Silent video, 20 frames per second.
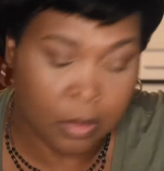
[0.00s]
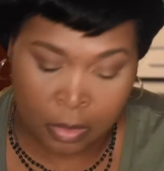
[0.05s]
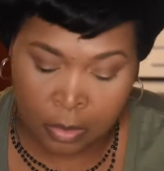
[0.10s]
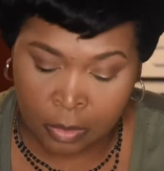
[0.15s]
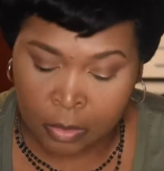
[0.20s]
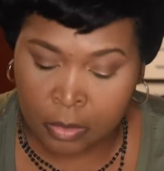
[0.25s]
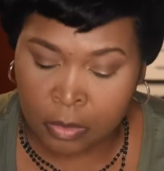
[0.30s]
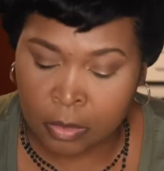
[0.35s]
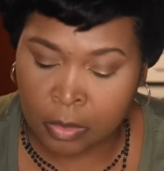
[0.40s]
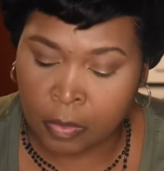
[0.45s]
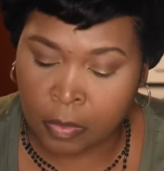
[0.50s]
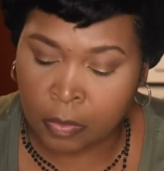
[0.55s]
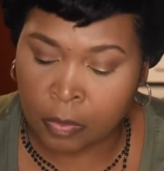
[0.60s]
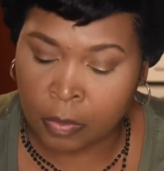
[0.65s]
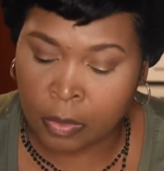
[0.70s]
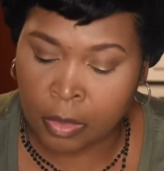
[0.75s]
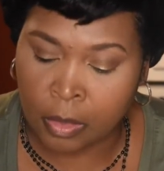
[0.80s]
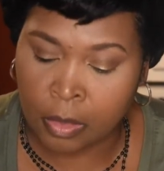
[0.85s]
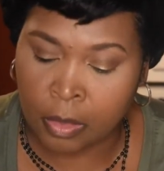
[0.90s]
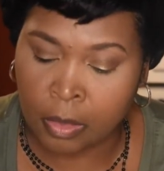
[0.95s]
So
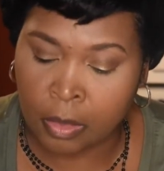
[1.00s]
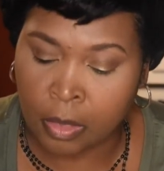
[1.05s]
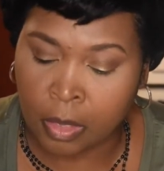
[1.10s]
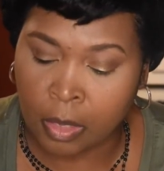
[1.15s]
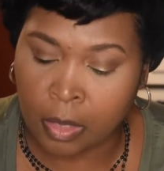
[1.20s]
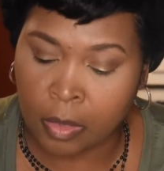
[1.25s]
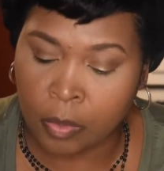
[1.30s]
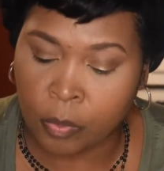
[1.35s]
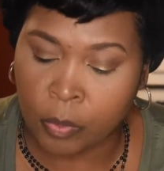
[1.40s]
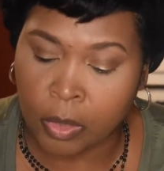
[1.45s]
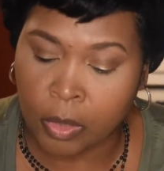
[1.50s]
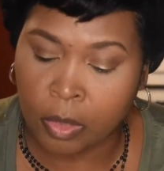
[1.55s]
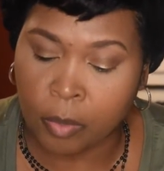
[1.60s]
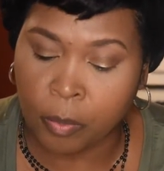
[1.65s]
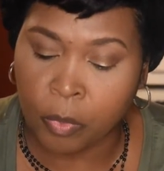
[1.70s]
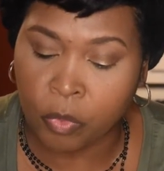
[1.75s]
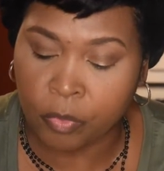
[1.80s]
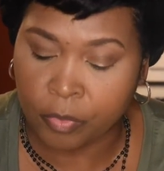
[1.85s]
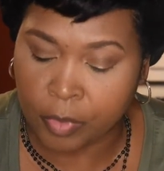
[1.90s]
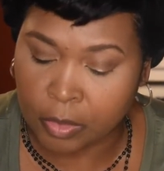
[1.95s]
we're gonna
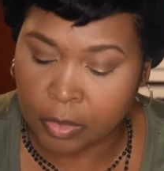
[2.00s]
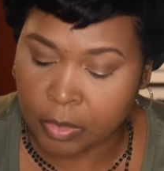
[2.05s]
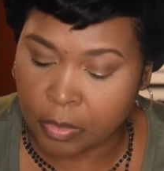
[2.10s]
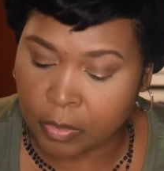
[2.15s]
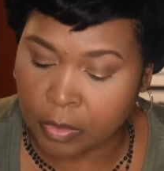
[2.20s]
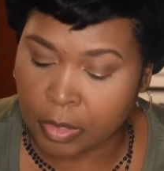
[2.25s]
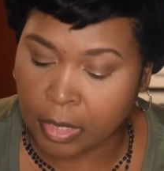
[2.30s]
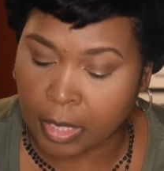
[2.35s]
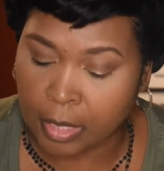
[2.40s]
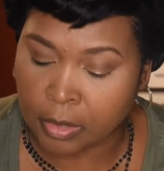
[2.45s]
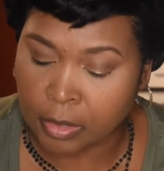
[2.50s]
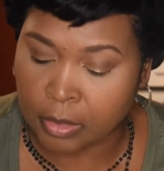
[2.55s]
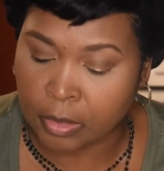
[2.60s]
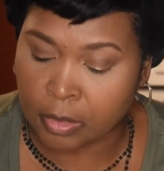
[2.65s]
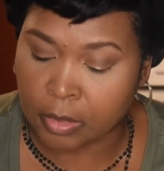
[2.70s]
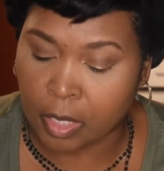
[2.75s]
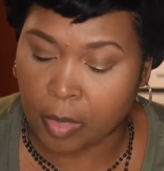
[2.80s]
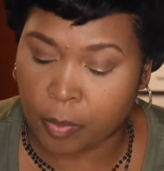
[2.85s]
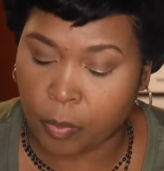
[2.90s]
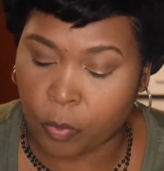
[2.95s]
move on to the next
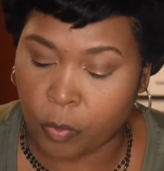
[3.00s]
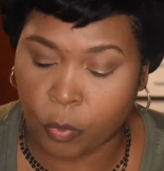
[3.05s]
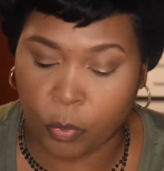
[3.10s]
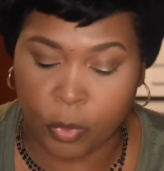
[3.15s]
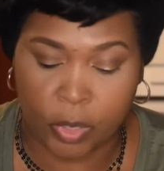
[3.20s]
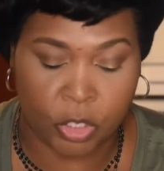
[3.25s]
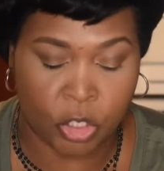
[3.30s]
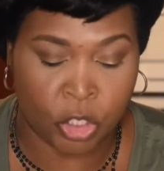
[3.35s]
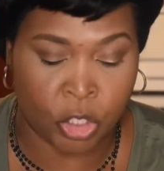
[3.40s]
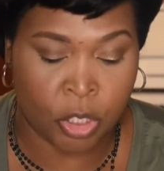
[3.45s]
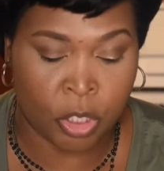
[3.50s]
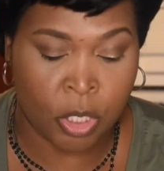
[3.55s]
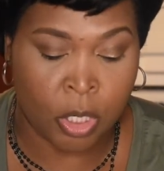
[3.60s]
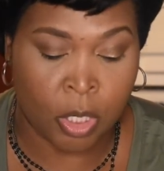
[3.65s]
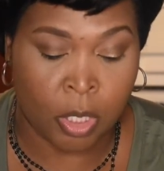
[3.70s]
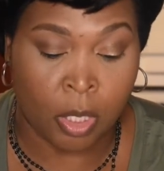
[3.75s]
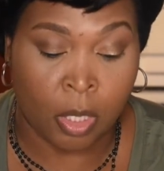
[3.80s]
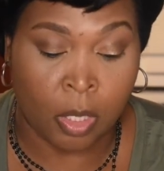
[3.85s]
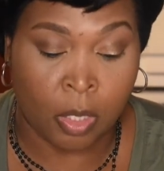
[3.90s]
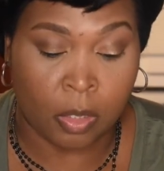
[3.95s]
step, which
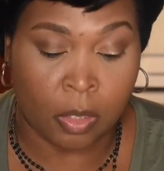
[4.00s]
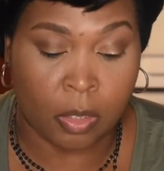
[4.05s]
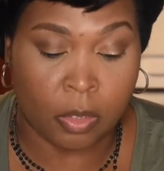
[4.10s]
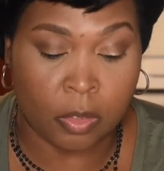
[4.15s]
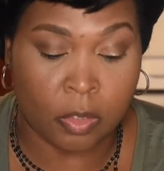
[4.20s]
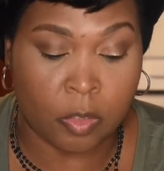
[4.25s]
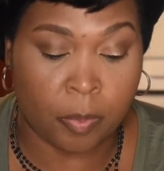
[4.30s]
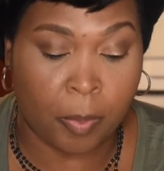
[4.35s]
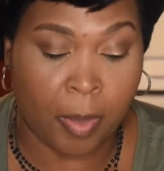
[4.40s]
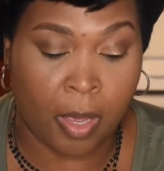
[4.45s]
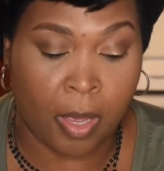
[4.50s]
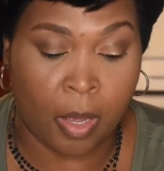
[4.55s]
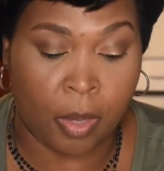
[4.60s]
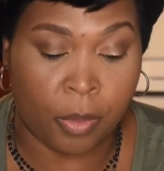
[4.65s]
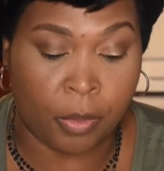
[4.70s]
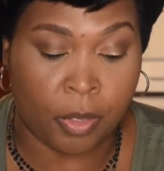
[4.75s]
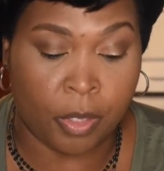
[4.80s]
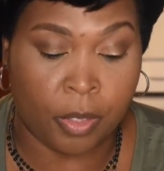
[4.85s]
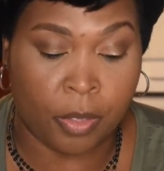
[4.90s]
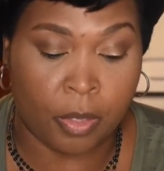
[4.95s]
This
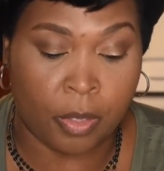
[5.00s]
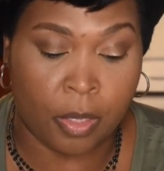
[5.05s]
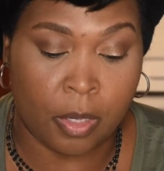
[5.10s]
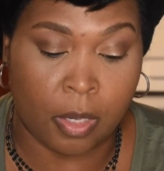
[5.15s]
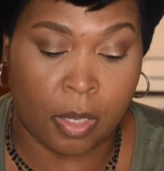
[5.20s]
powder